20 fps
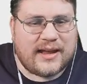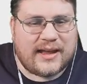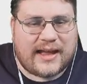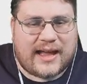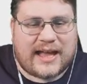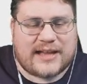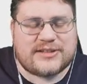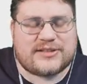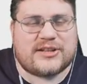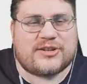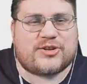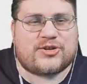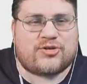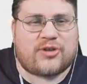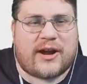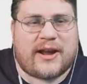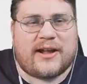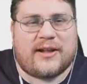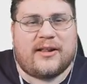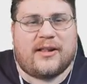As the
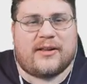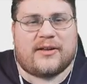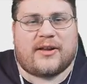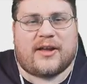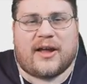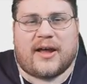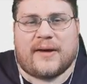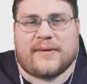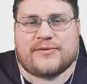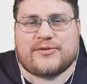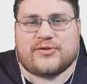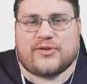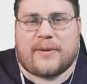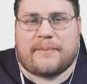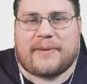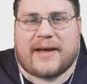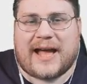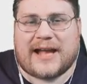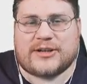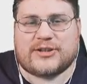trail curves through a
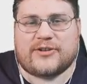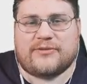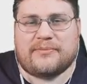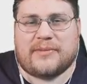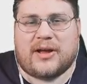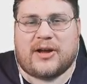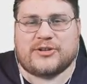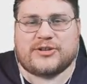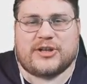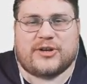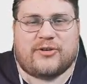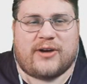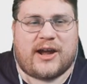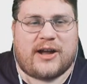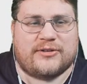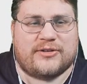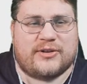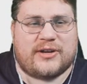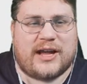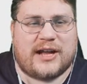patch of marshy
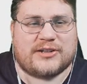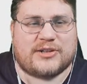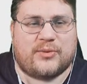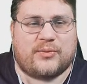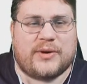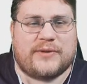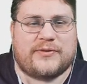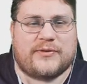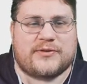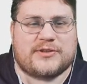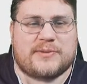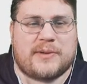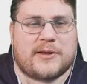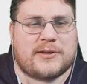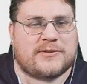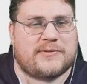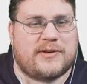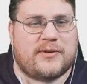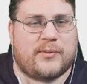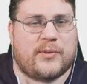ground, you catch a whiff of
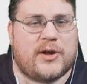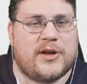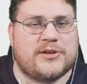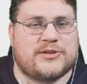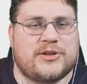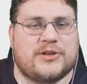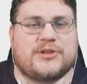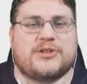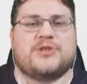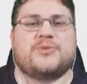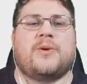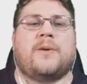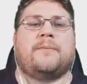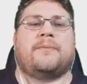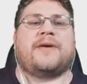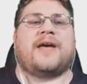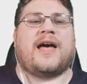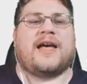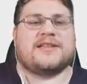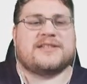something worse than
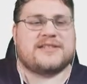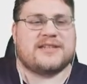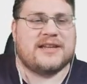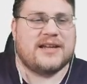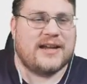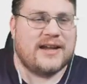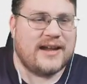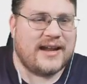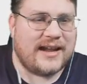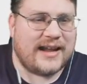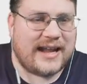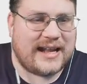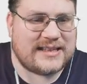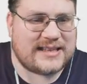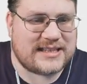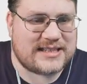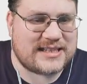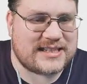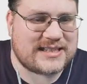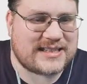swamp gas. It's
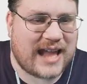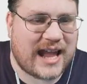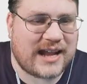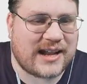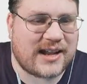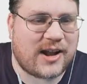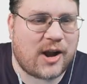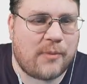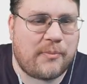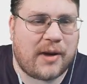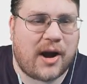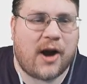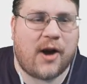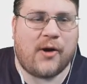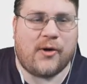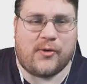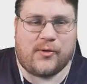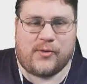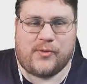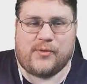a
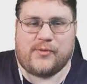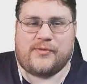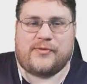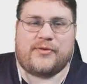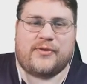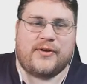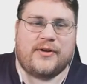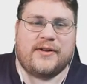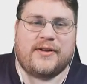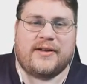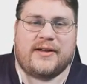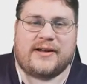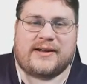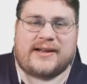stankabove, a